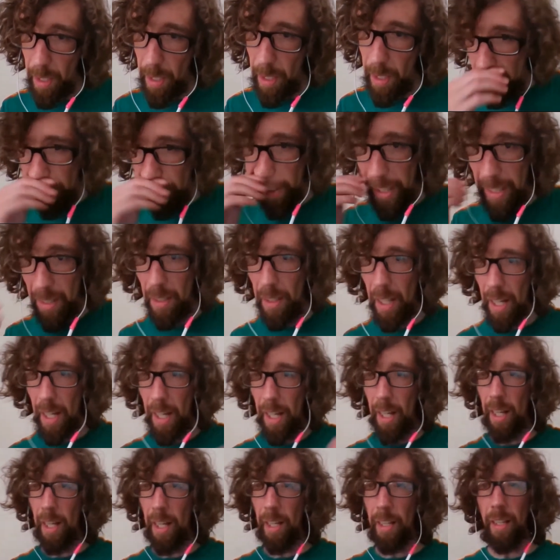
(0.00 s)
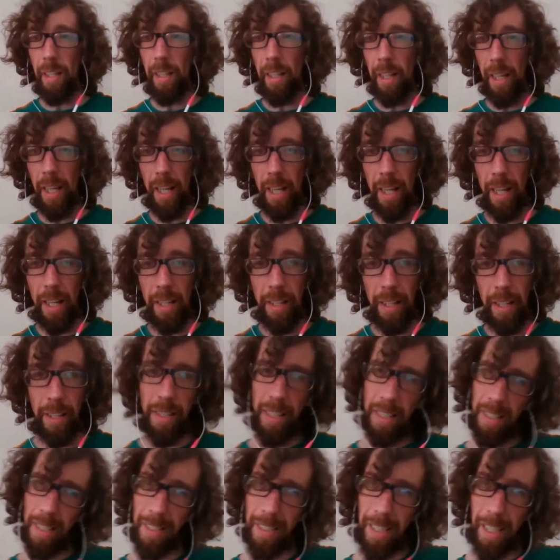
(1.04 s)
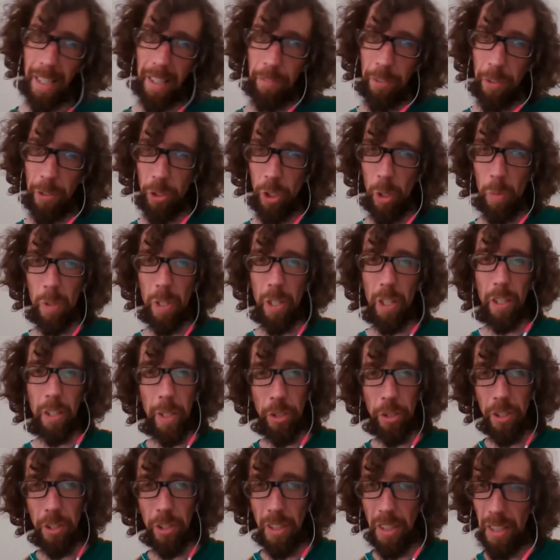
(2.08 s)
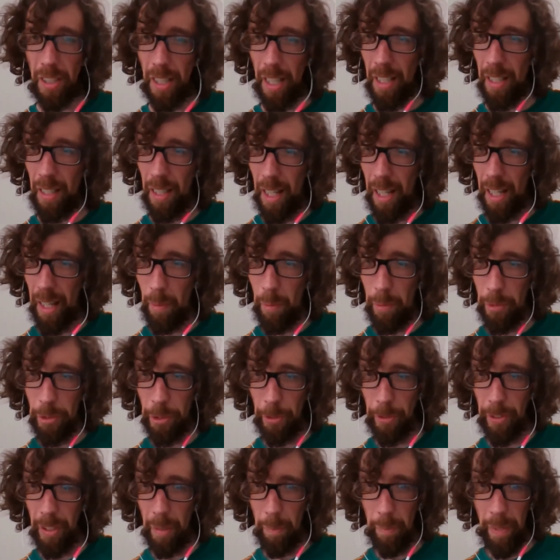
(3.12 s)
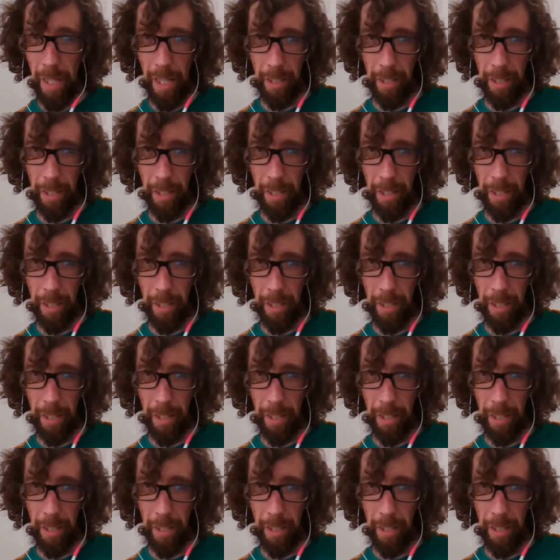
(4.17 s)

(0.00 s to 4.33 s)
Great. And I think that's it. If there's no more questions, then I will turn it back